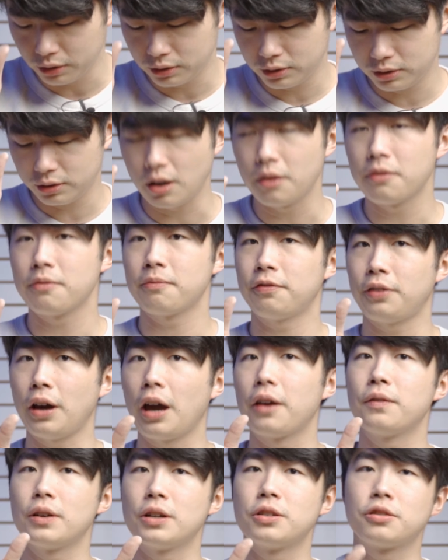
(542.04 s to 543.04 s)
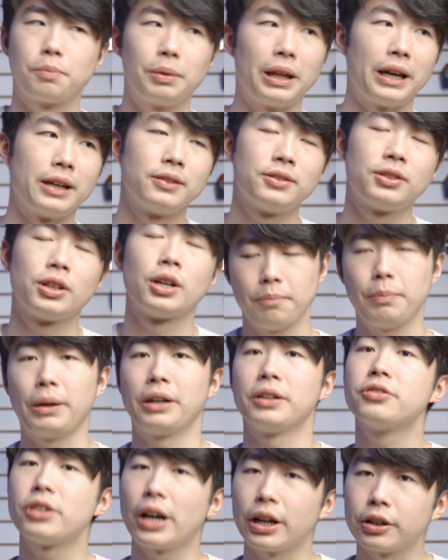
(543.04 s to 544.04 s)
are some 5-inch blades,
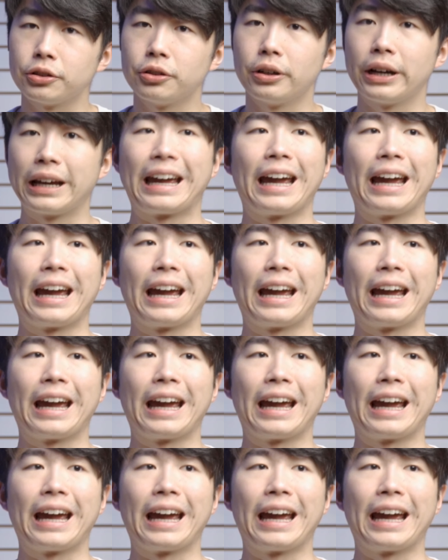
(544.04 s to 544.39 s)
but in general, an